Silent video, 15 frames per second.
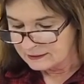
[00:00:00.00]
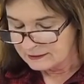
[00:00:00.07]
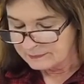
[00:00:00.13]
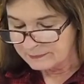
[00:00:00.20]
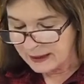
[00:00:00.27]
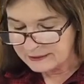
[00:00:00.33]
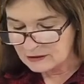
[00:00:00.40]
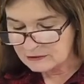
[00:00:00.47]

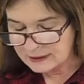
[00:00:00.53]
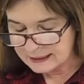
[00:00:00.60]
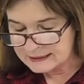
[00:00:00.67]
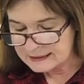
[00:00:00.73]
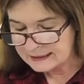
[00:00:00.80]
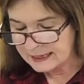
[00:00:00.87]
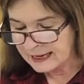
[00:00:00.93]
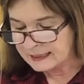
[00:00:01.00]
Matthew
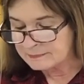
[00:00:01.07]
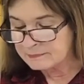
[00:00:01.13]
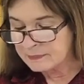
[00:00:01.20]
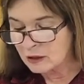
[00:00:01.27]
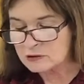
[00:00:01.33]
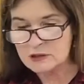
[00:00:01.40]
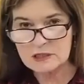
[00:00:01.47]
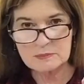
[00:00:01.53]
19:8,
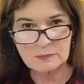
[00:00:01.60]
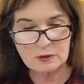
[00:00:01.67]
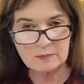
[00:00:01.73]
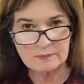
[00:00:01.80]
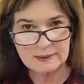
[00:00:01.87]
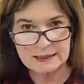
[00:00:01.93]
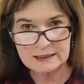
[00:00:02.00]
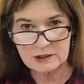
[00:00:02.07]
Moses
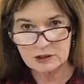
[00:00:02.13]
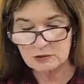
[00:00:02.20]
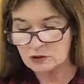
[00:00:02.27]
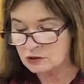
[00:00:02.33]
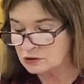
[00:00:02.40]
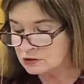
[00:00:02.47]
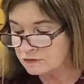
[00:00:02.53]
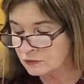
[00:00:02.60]
permitted you
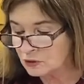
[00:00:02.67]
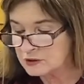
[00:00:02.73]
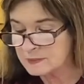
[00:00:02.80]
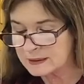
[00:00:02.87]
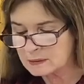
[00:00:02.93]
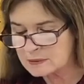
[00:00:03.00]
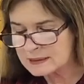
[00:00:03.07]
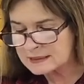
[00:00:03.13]
to divorce, but
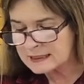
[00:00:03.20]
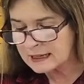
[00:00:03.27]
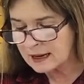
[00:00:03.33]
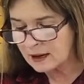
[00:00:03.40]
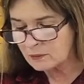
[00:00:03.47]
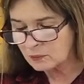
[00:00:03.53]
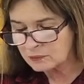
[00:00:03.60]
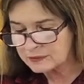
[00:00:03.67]
it was
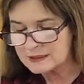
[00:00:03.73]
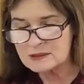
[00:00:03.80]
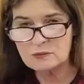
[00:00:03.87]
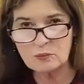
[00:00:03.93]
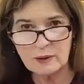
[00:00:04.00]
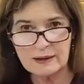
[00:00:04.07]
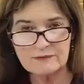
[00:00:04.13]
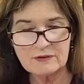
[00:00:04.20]
not this
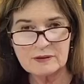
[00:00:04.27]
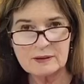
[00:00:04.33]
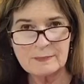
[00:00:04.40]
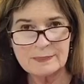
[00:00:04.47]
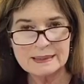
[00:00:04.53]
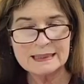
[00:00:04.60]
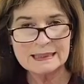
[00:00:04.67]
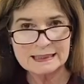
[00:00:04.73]
way from the
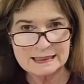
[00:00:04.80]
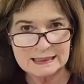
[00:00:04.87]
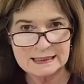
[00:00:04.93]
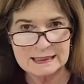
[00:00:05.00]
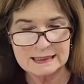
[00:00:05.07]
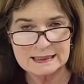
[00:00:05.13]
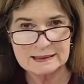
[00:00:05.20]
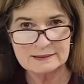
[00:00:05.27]

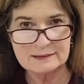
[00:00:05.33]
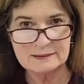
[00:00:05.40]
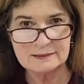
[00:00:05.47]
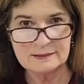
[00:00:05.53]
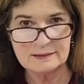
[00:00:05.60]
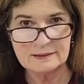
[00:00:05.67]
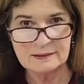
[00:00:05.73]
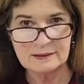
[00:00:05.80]
beginning.
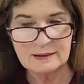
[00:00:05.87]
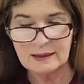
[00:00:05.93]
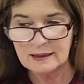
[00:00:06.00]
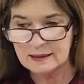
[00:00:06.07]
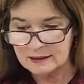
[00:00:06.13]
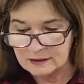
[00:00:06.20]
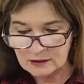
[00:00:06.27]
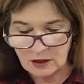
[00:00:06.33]

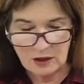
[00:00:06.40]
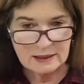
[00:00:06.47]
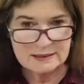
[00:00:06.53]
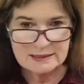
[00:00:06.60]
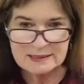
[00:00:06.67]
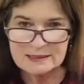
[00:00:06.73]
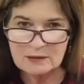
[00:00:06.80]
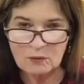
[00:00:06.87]
God
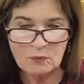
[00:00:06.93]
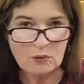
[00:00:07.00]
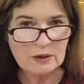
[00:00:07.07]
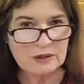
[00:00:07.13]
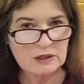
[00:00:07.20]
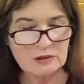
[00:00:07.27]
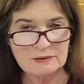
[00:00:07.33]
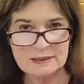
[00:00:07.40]
doesn't
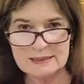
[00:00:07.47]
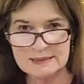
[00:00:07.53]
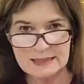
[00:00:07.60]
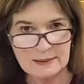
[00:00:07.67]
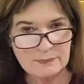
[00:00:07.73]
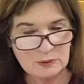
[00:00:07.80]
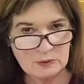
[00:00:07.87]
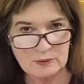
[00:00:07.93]
want you to
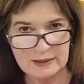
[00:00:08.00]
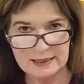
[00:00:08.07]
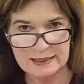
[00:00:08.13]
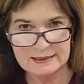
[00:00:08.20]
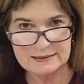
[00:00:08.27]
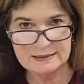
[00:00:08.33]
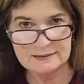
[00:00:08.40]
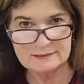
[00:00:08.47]

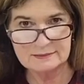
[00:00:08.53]
separate.